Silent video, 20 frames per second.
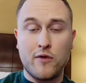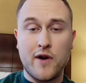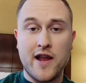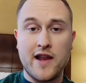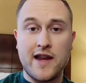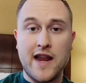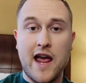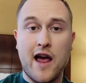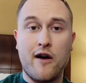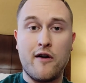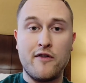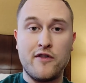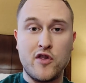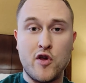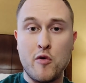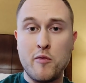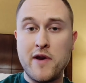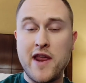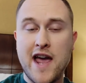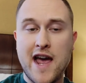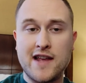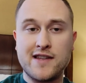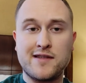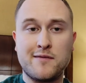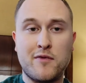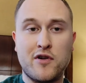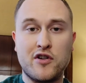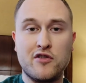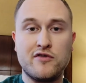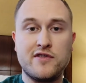right now and nobody has
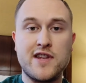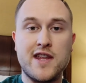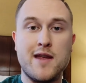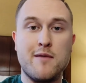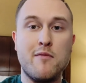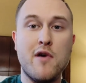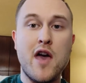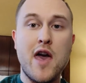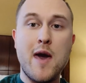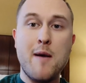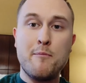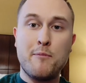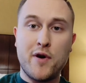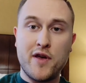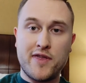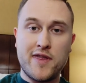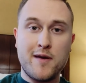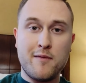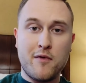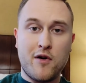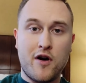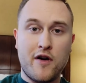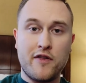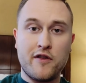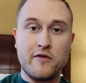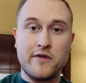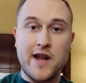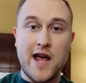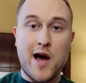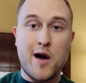them on your team, put them on
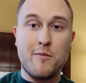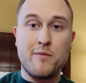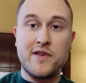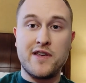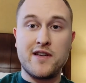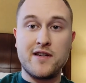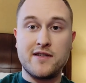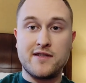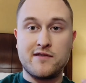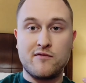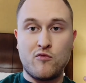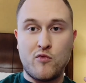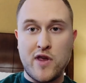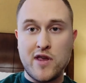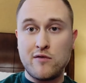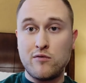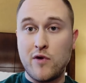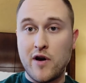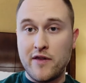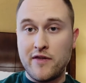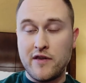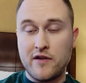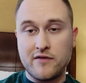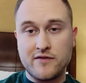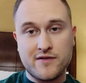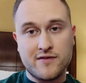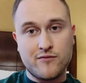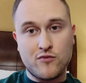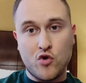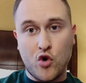there now, because week 1
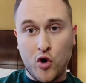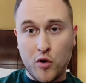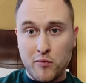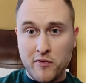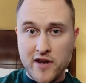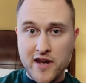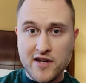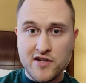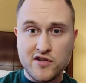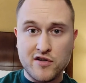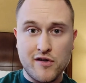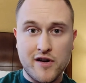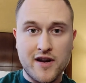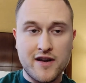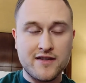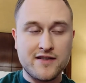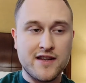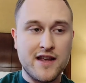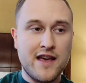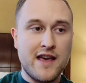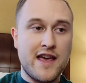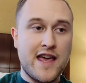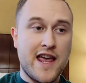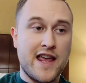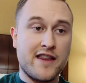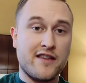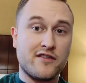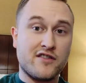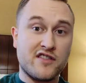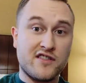there's normally injuries
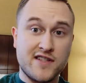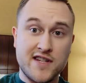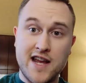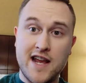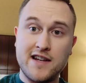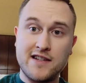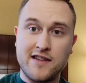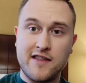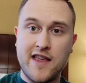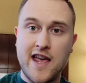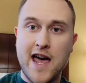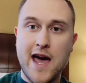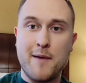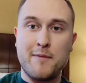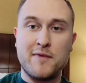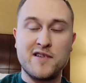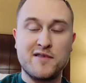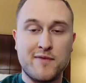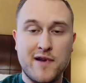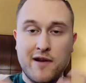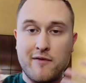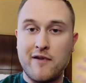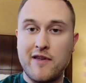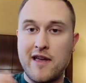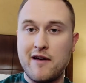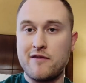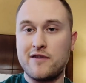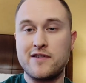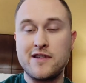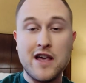and there's a chance that happens. But anyway,
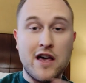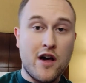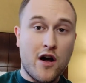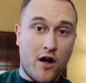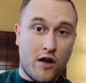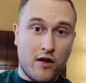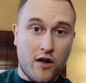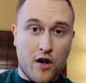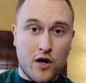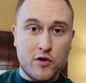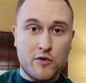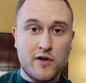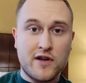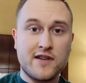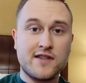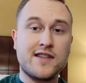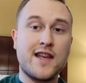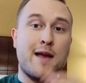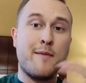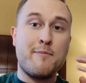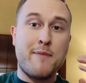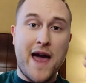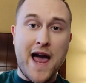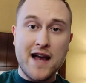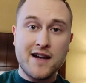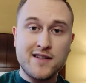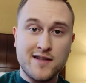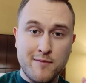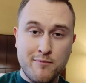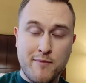that was a long quick aside.
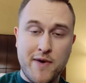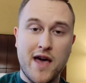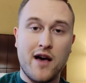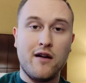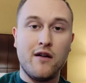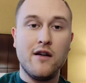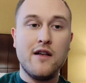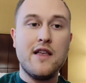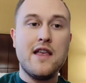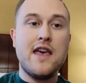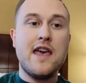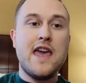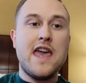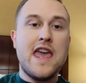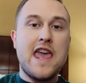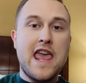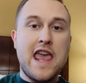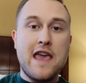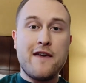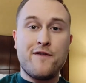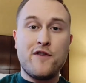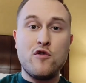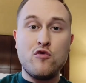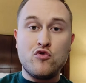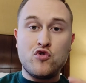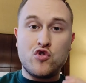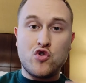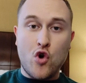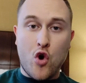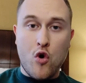Back to Bell. If you
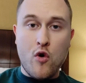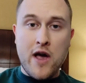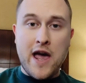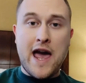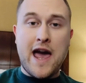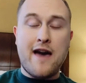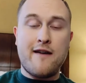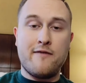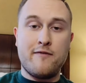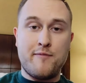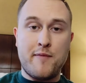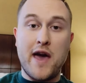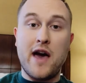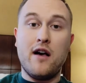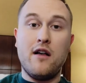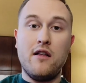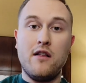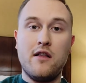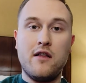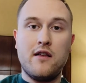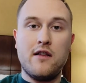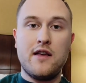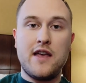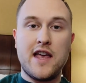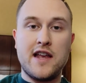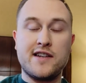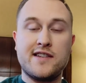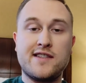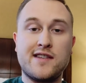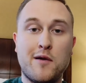don't have Bell
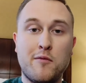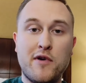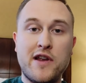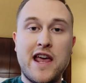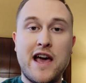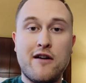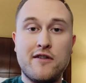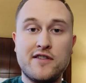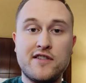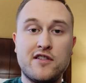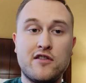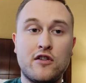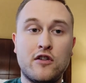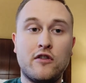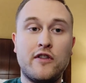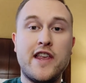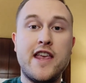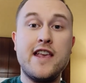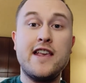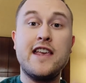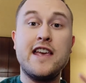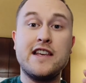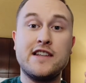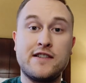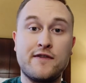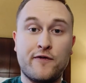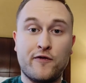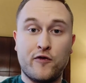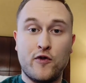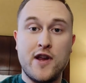and someone else in your league
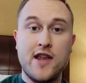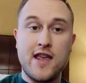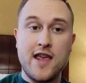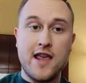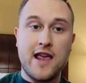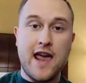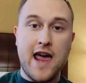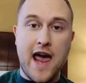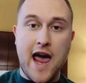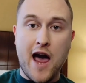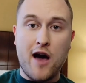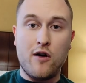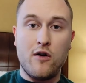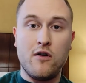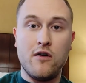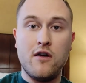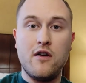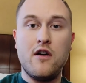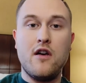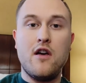is freaking out,